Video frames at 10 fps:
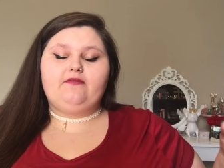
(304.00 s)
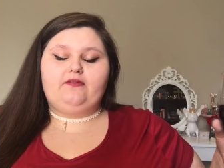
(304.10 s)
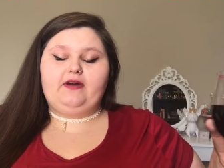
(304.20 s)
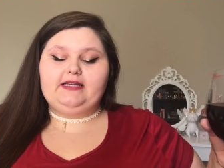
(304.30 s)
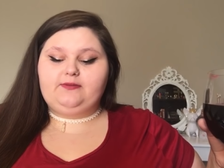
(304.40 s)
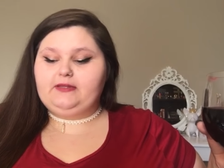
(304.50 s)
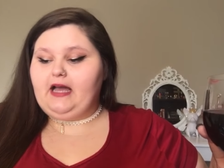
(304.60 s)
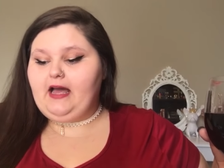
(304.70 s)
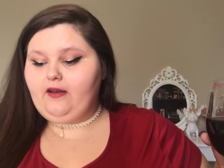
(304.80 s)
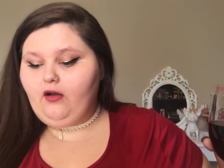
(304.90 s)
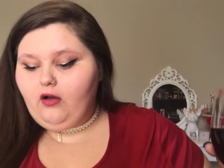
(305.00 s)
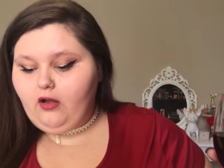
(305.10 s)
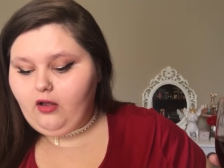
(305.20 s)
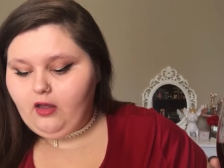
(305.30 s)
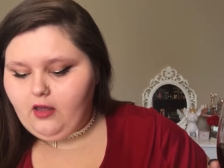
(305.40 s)
advice with that at
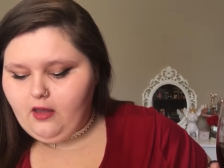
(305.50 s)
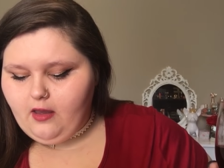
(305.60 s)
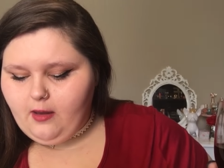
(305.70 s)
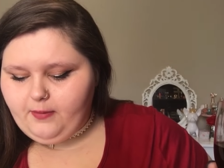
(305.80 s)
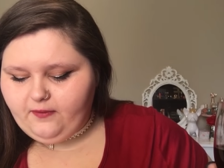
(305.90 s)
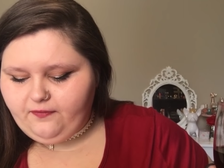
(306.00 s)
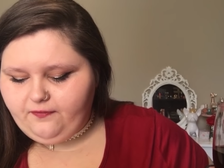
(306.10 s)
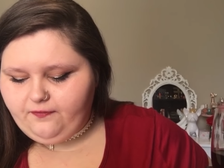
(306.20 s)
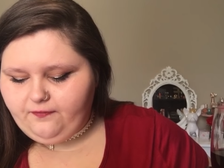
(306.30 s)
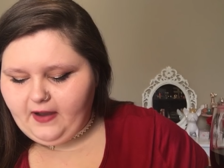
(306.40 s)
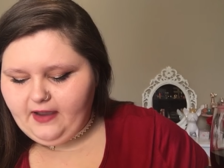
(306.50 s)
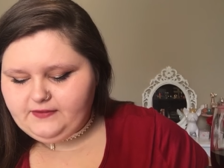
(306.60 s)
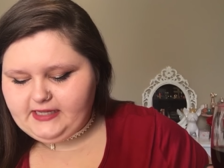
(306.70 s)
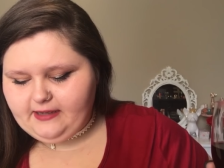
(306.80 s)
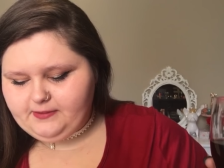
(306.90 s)
all. But five
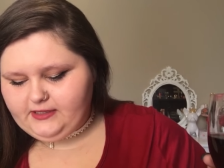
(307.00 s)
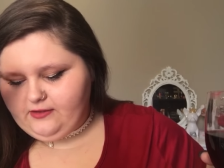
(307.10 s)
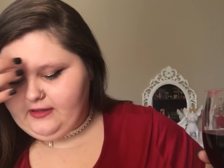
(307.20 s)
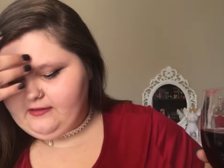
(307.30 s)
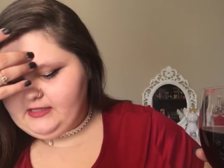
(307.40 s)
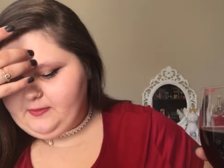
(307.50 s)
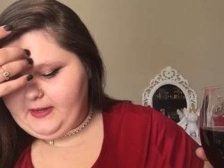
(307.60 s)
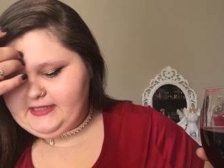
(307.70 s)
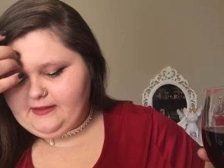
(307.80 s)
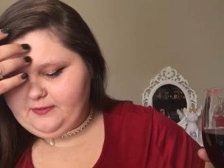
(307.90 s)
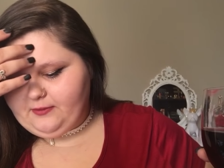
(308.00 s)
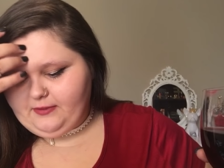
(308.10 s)
tips you can spice up the